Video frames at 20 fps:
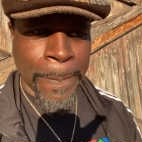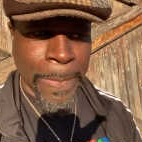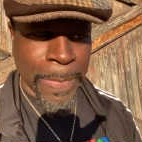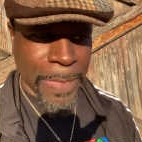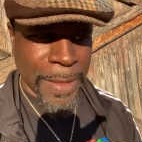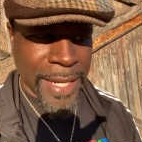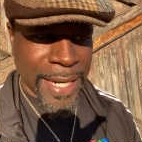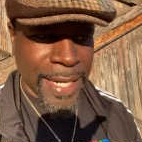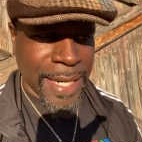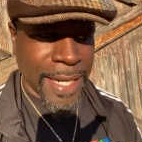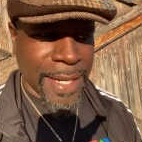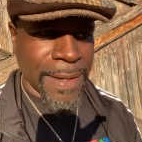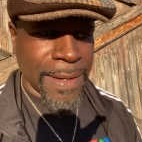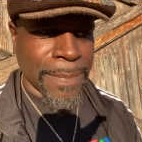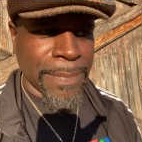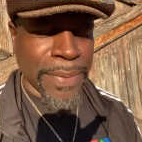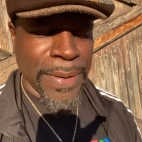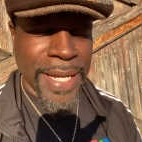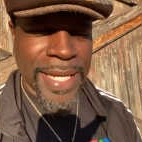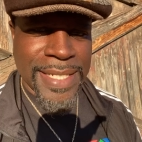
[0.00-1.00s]
the
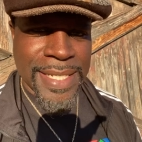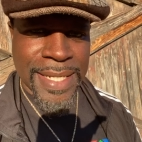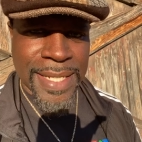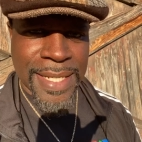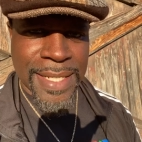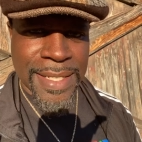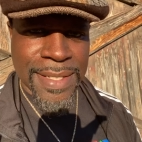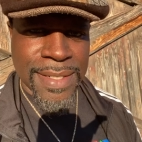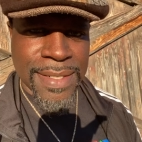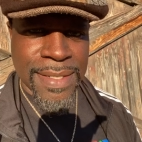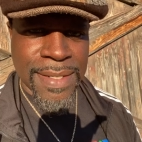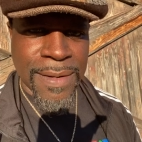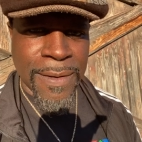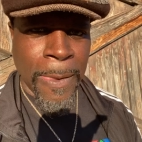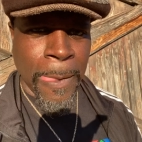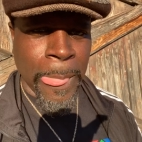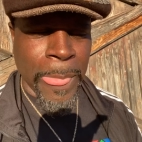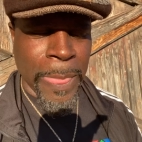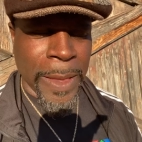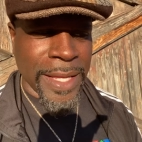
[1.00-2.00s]
presidents
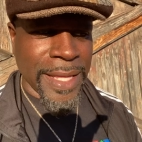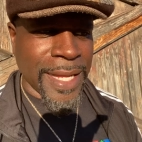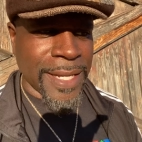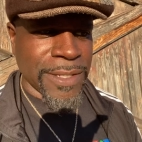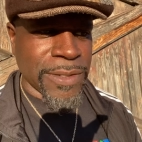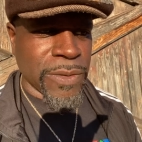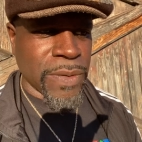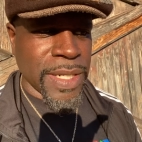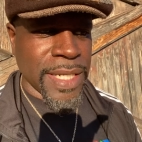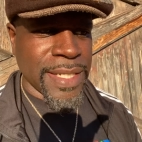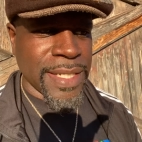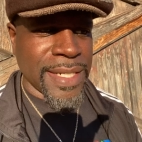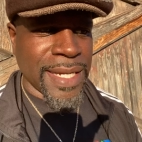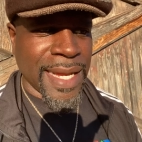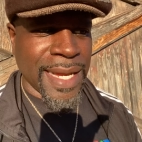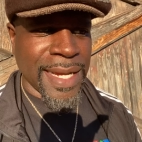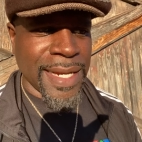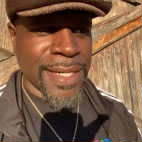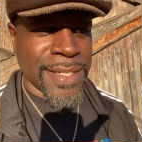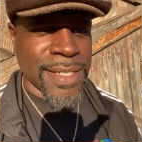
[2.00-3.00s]
that that's going to
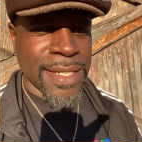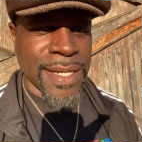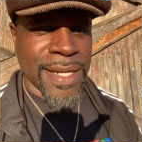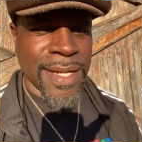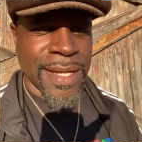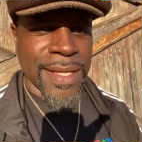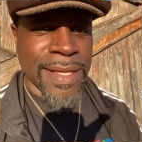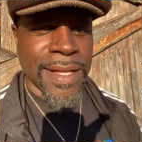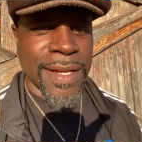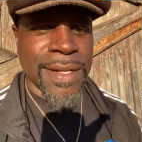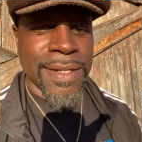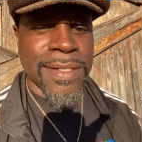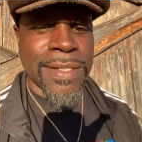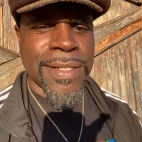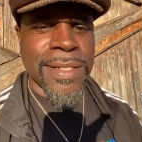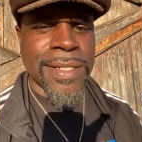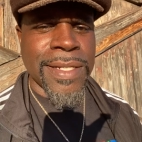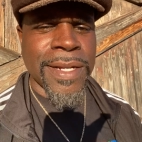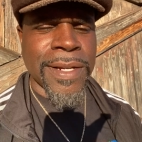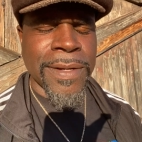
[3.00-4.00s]
change their
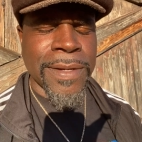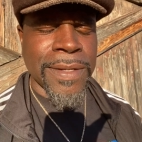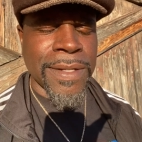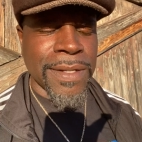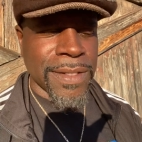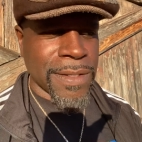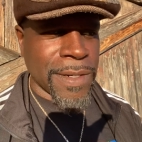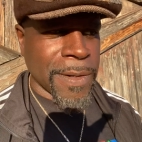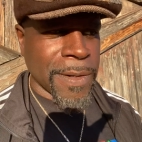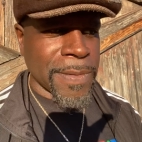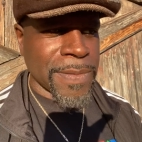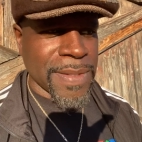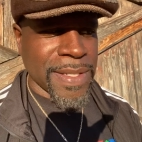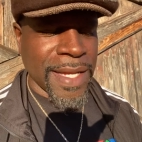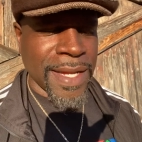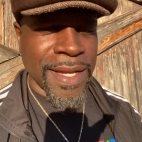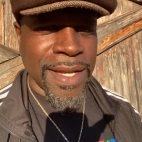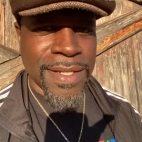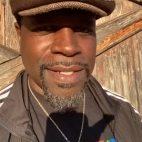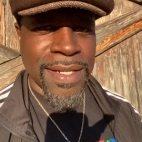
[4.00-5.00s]

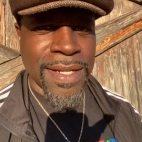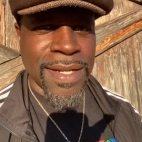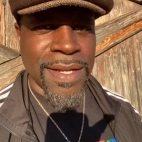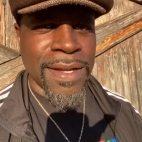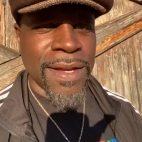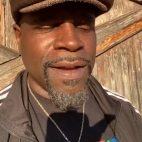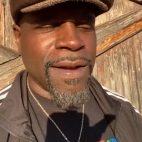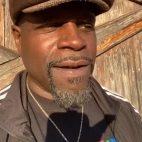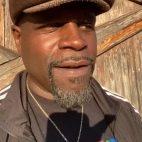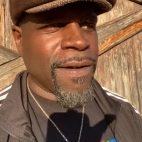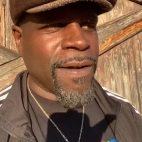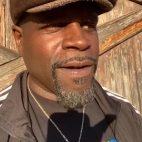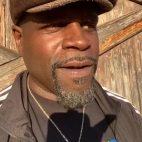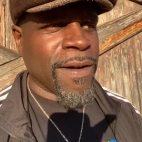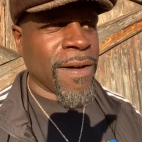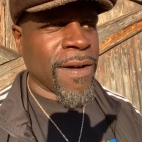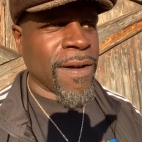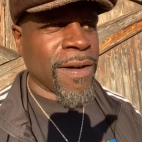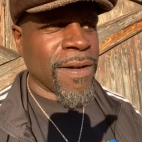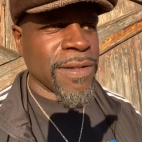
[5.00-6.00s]
circumstance
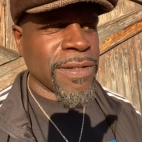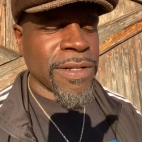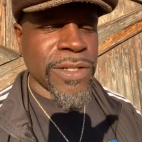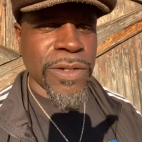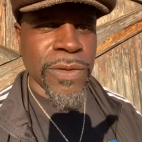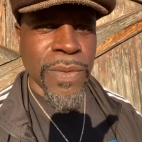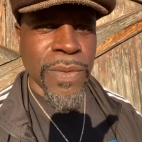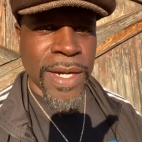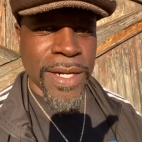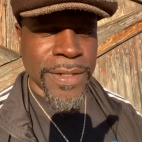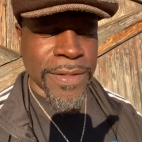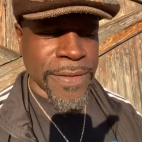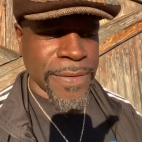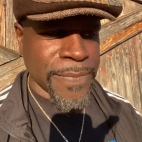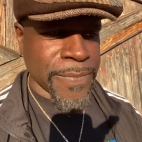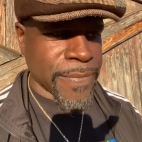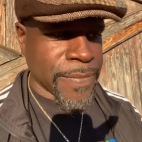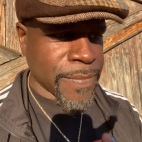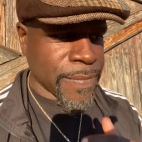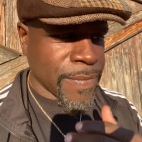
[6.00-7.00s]
or, or situation.
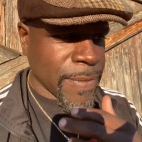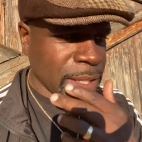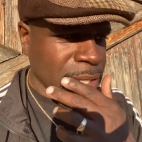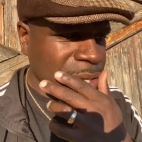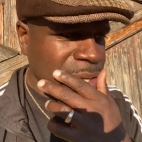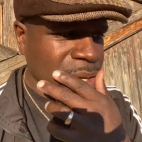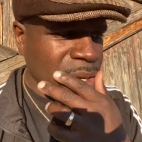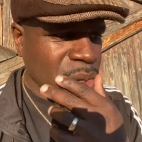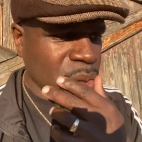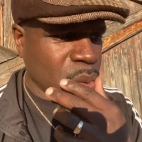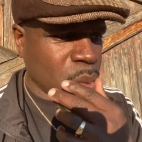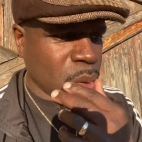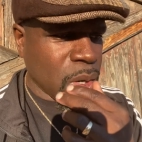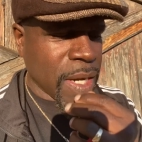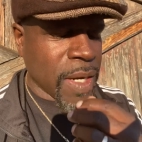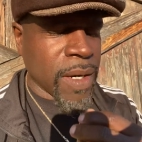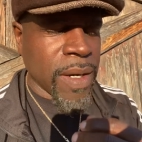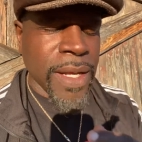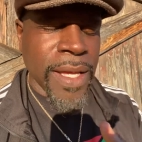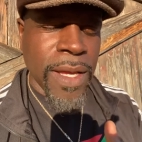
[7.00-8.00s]

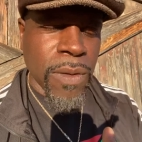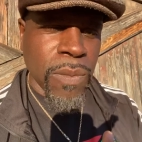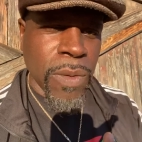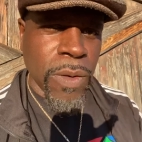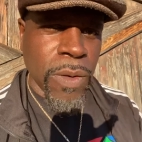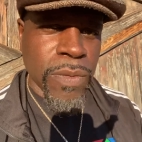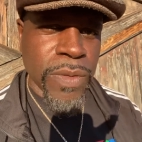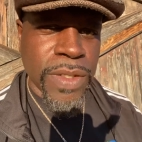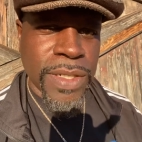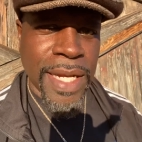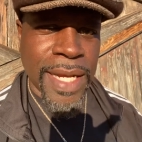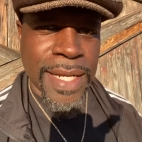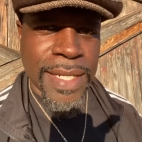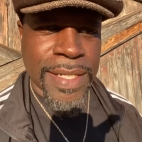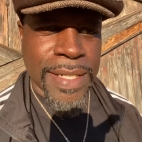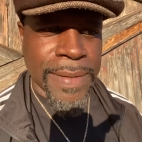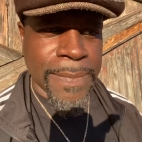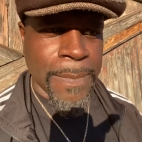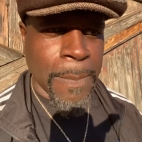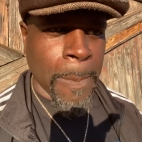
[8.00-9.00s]
Well, it won't change
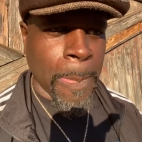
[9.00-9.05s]
it